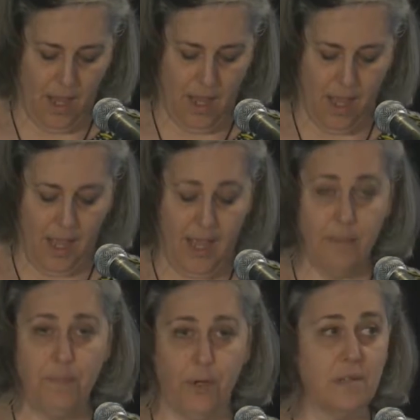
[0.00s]

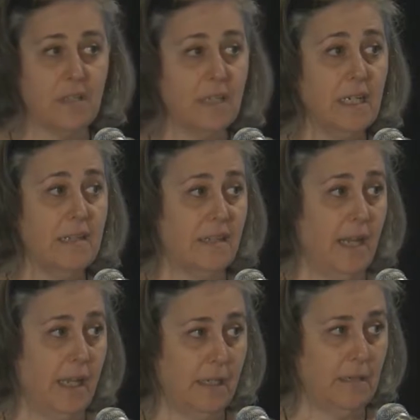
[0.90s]
I personally
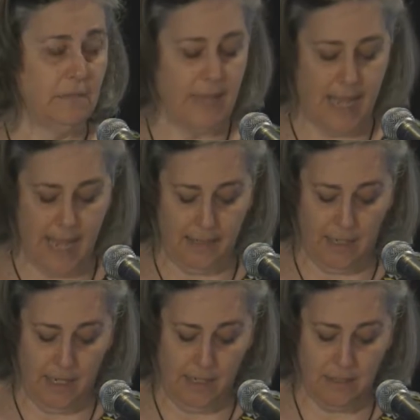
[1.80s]
think that
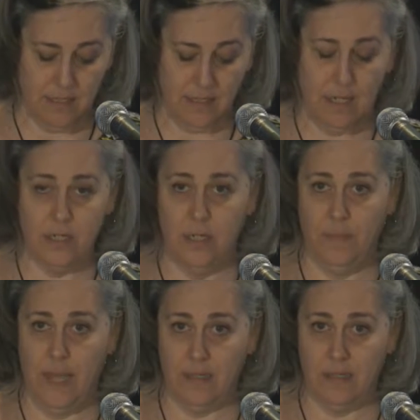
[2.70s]
a discussion
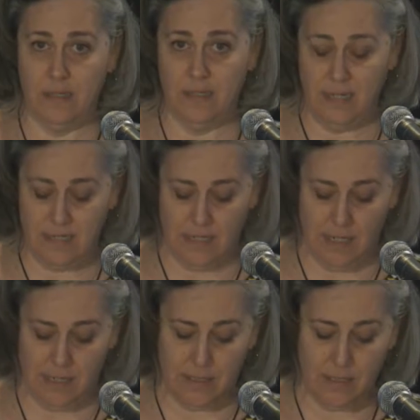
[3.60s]
about
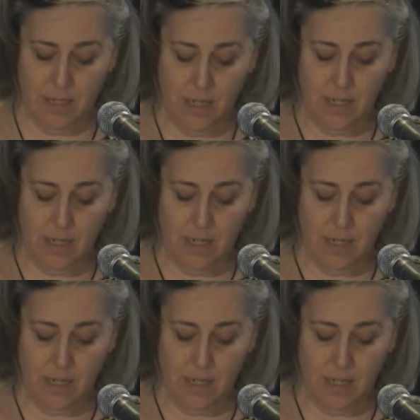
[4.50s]
statistics